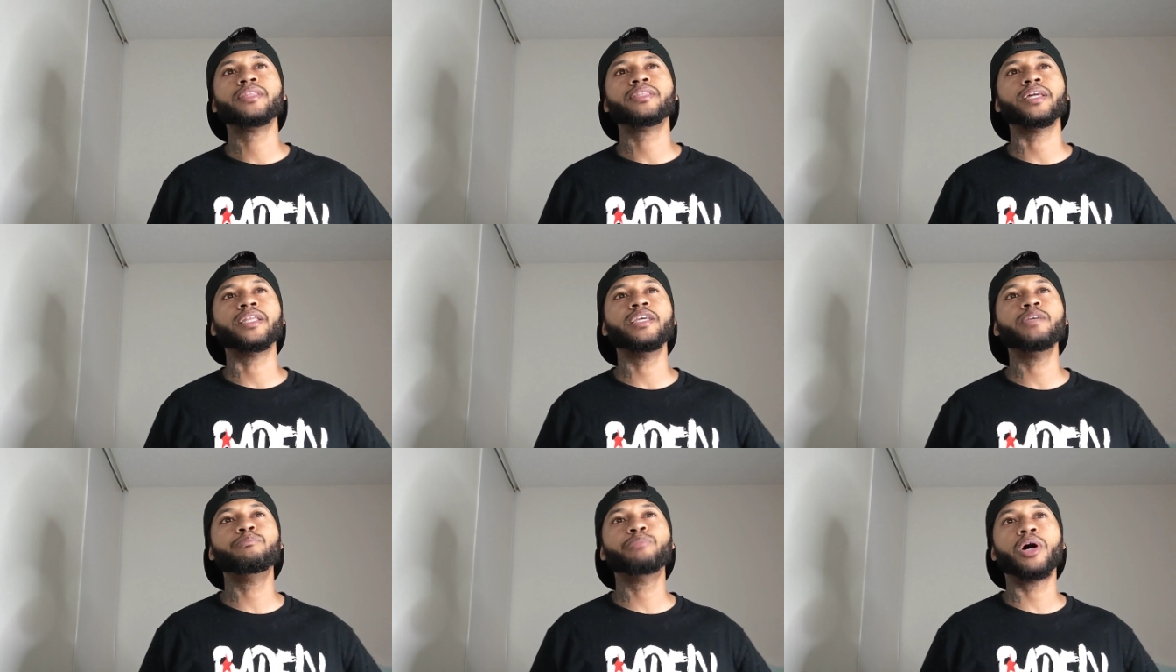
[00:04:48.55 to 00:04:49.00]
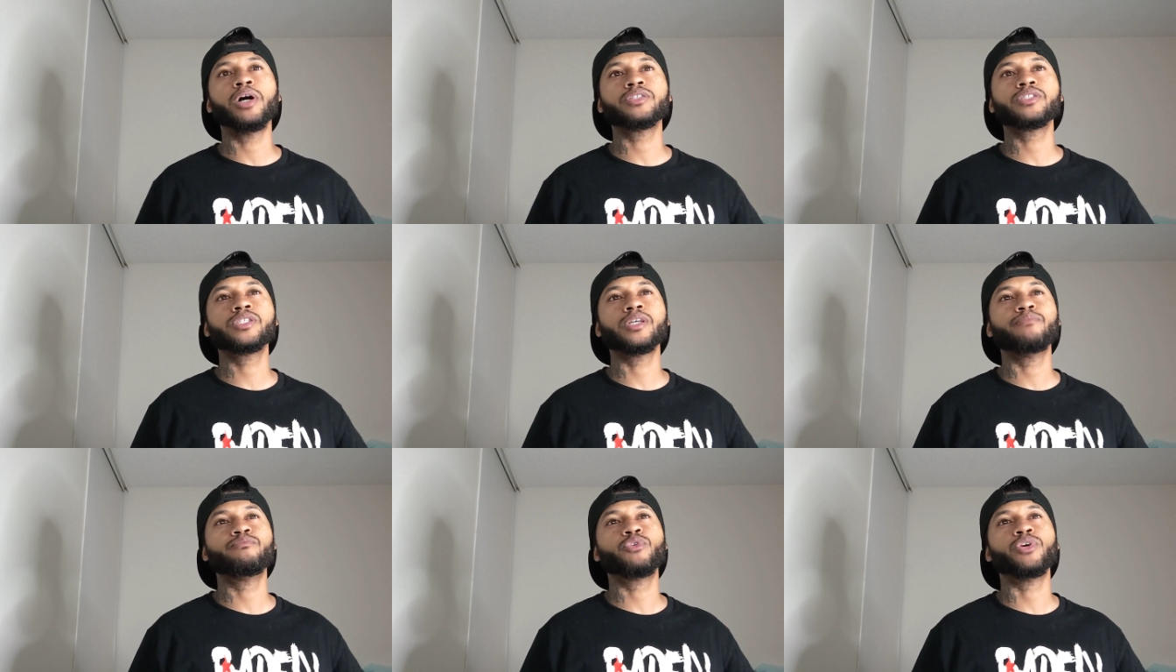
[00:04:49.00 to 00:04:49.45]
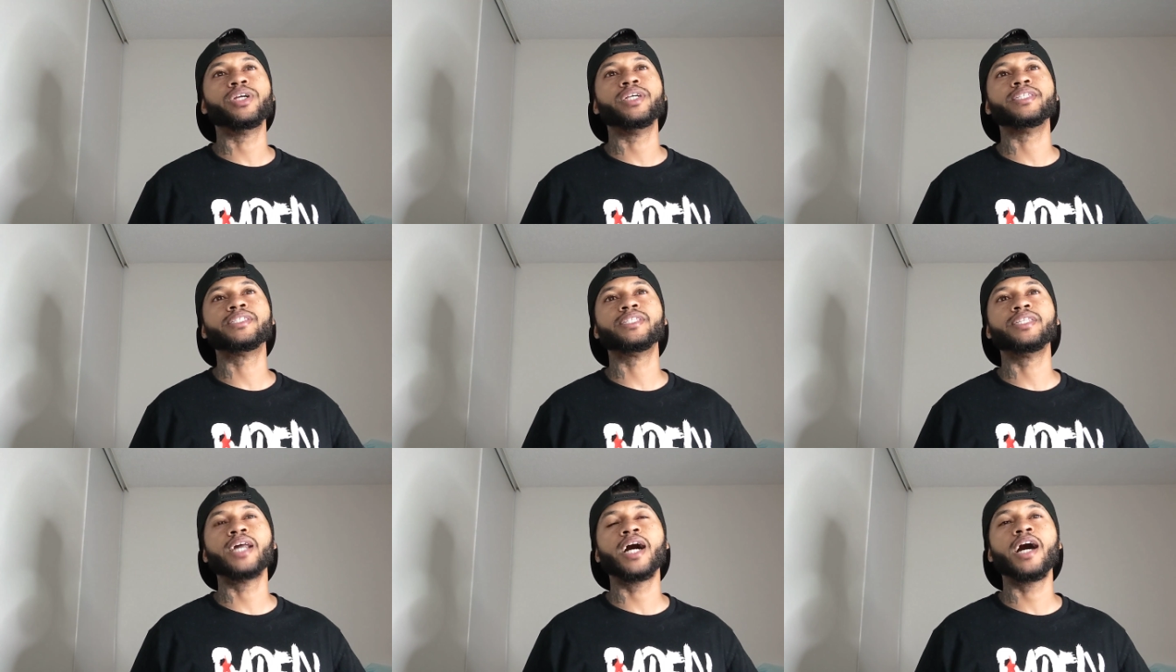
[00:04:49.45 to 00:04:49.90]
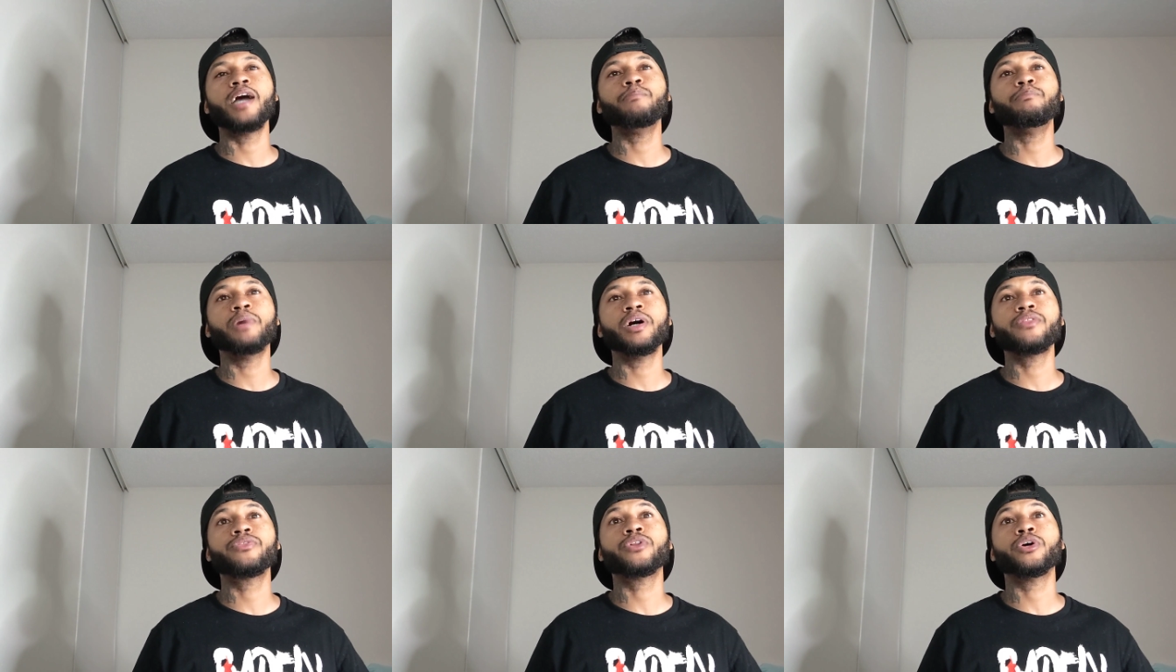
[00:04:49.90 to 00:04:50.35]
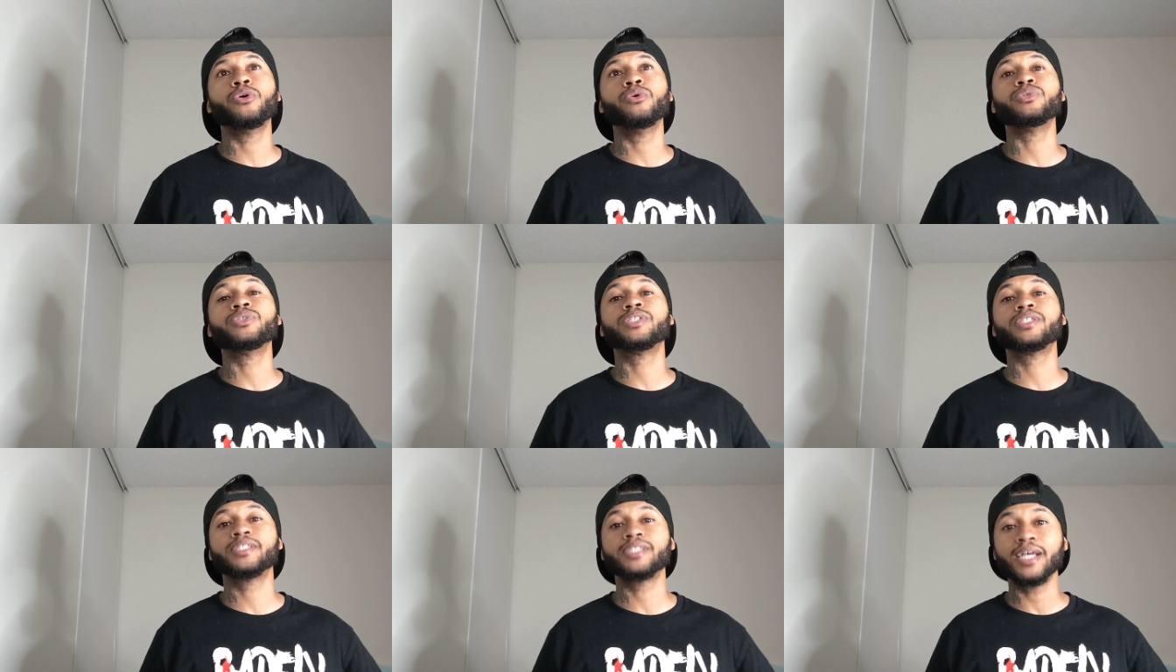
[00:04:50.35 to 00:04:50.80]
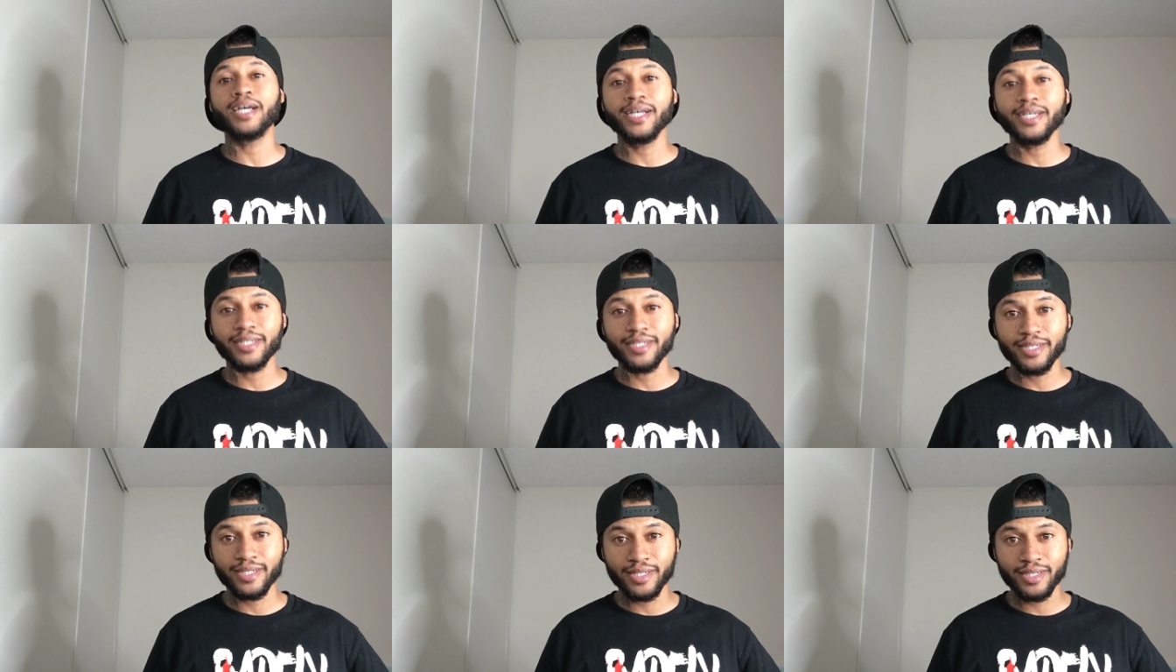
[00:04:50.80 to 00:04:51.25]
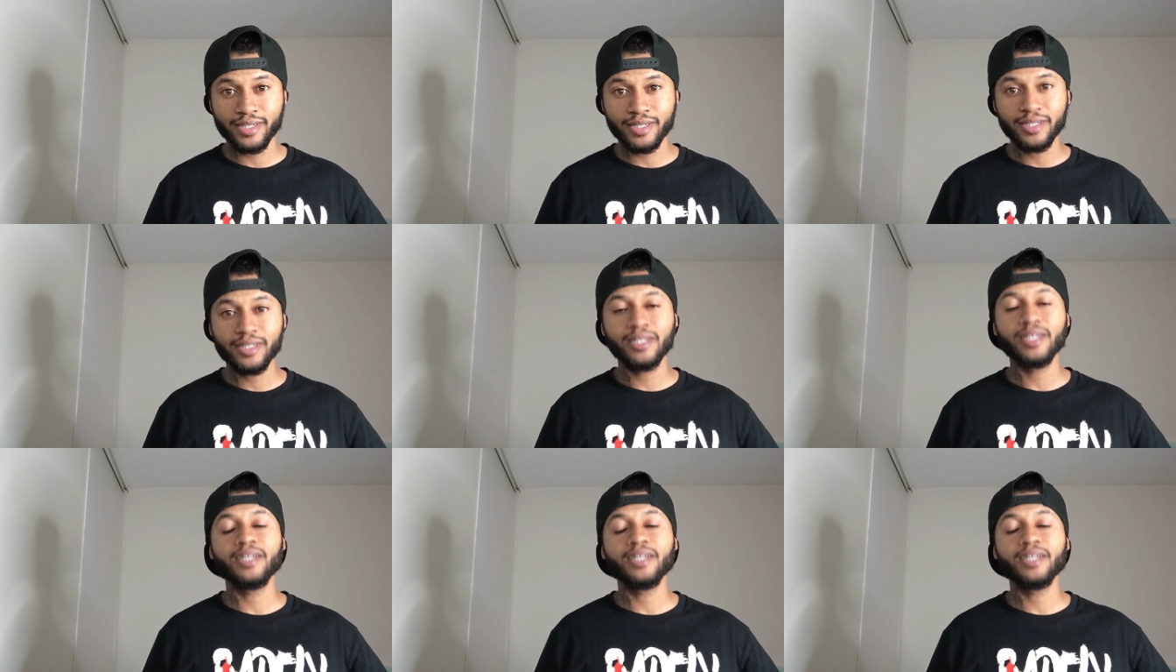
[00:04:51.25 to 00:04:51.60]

that he bought some for his nine-month-old son.